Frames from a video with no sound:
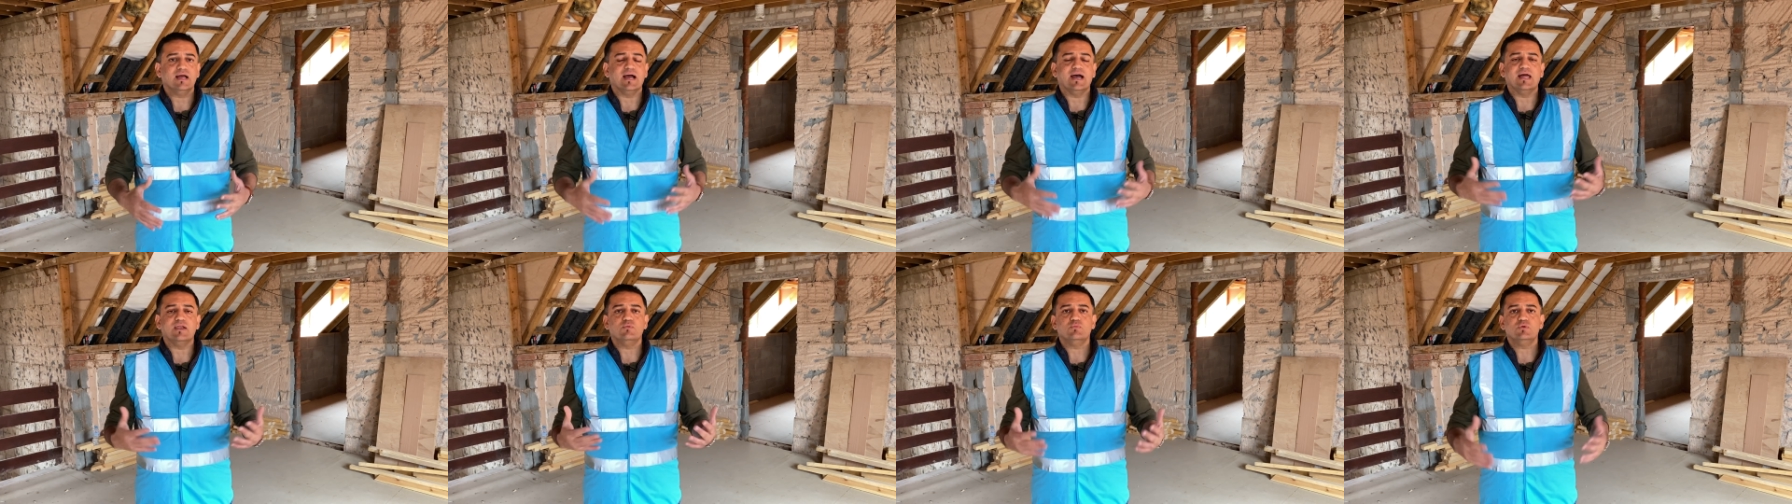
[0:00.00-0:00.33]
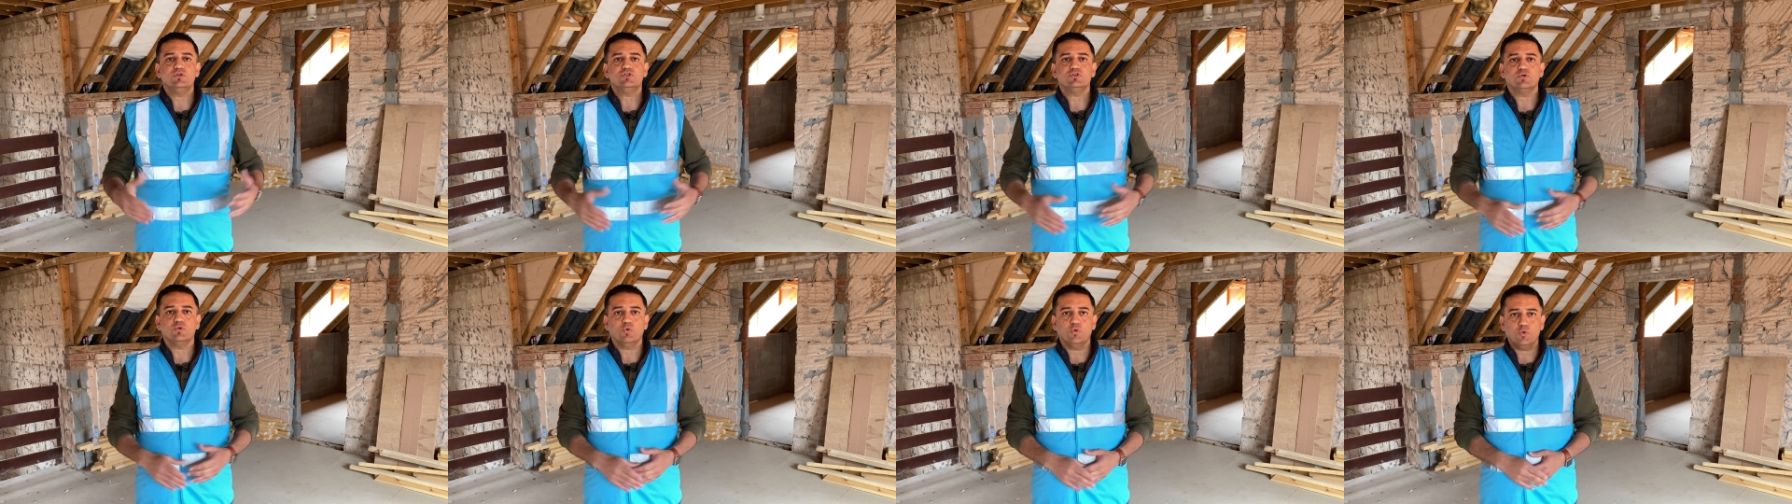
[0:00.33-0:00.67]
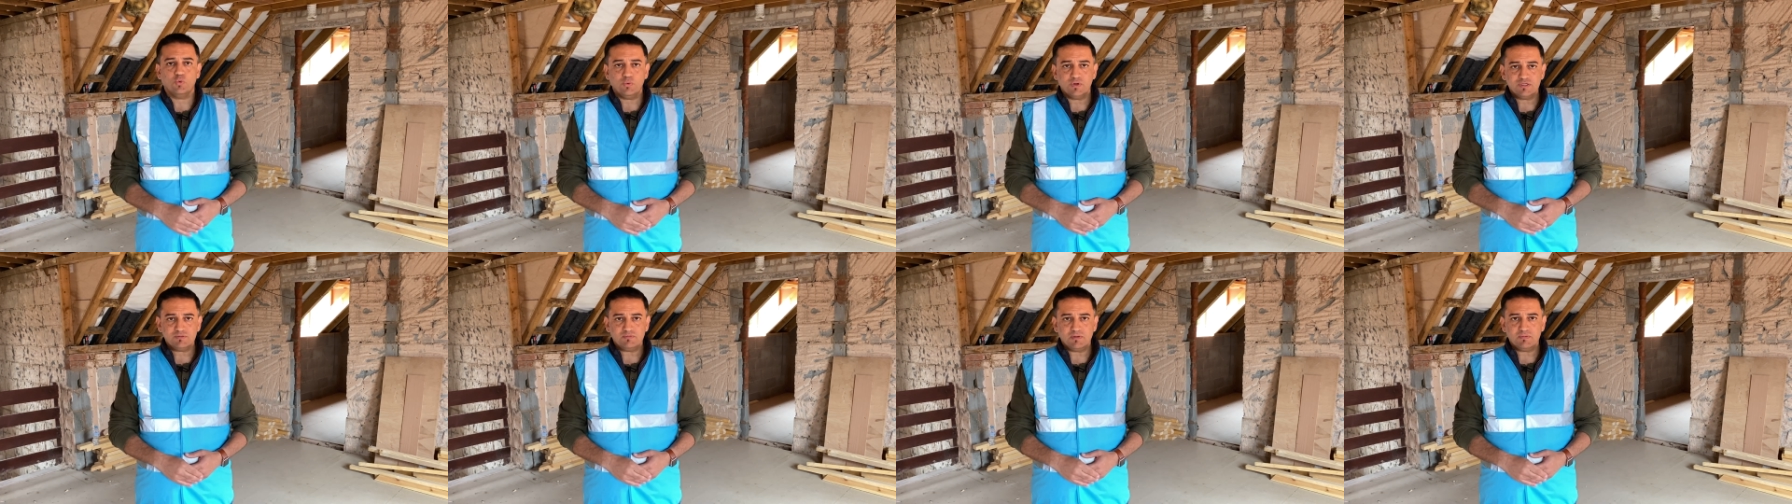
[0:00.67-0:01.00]
And we should
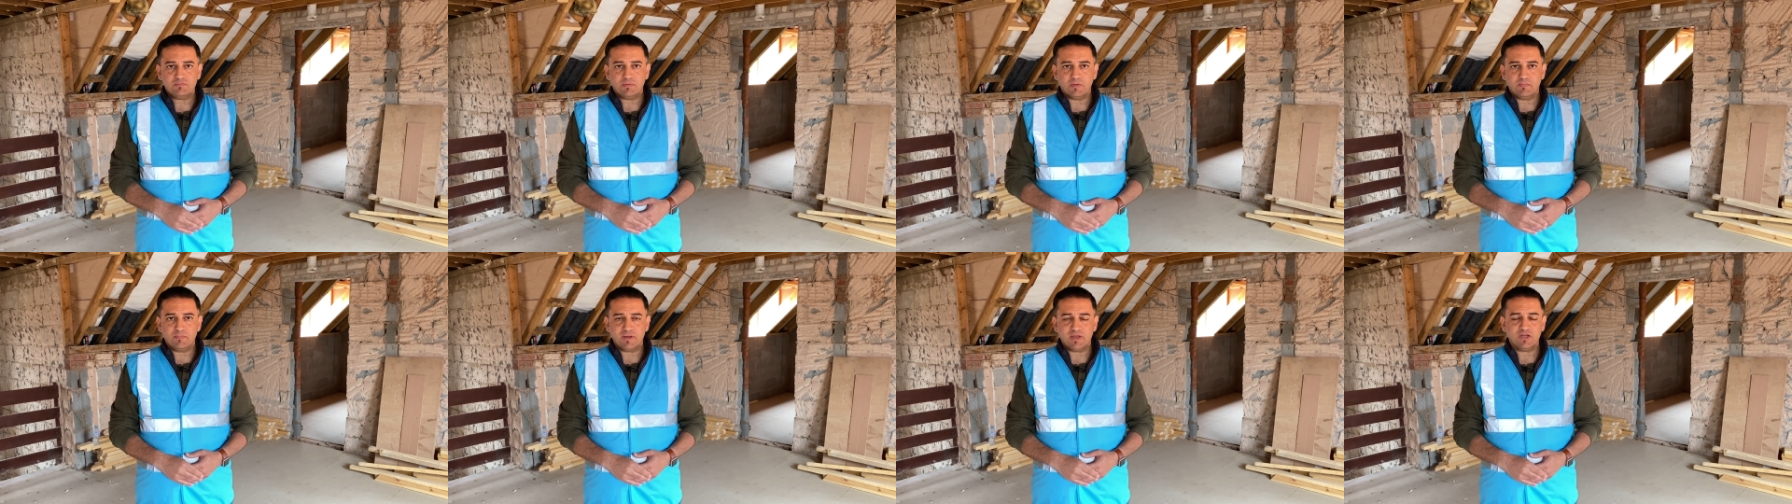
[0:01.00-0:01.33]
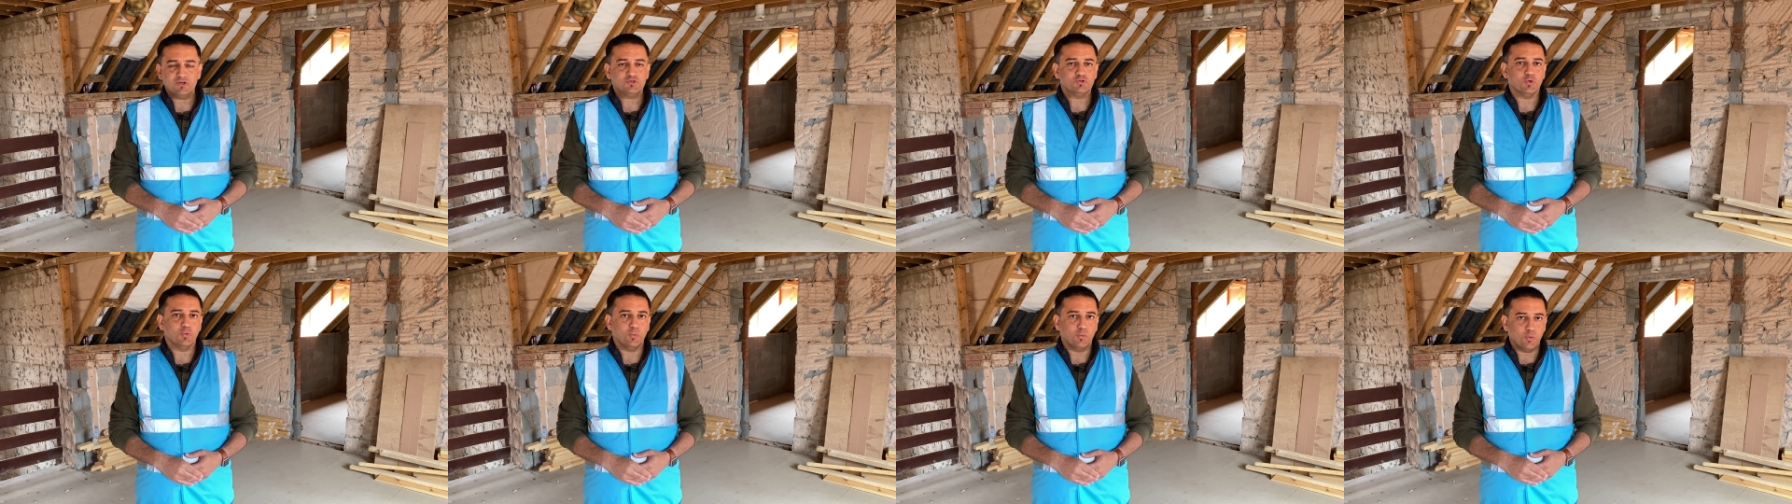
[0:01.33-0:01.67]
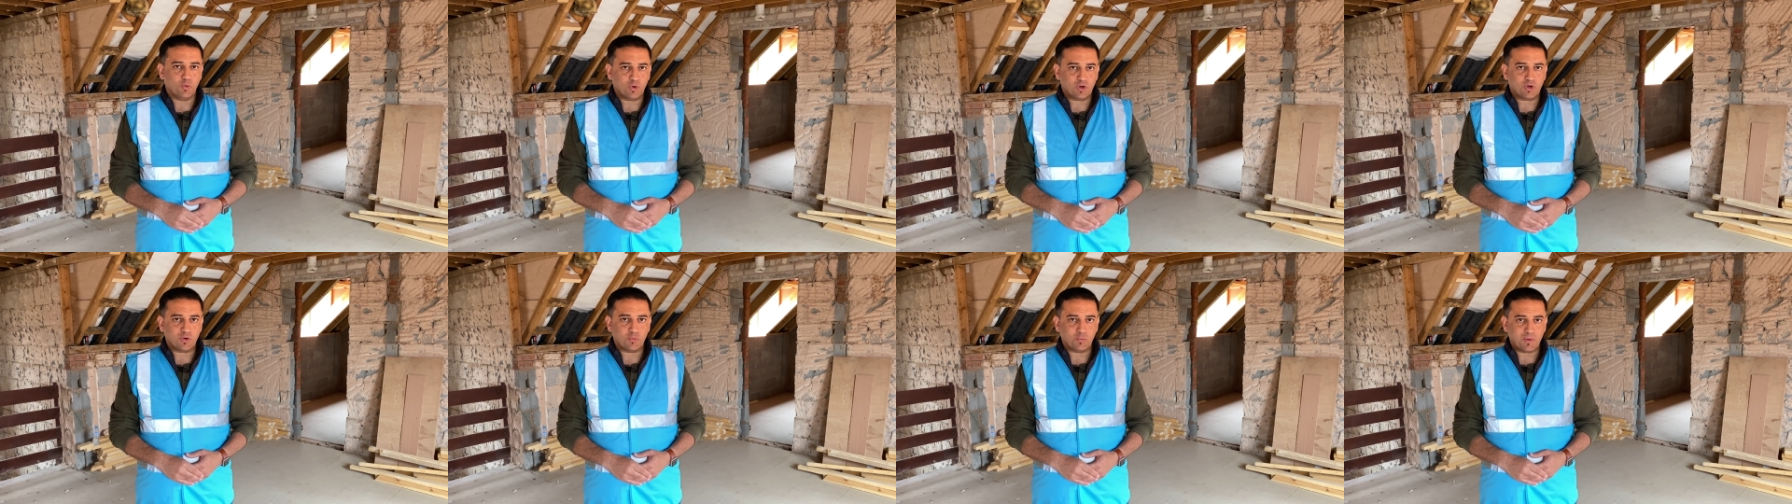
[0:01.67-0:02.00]
always be prepared to walk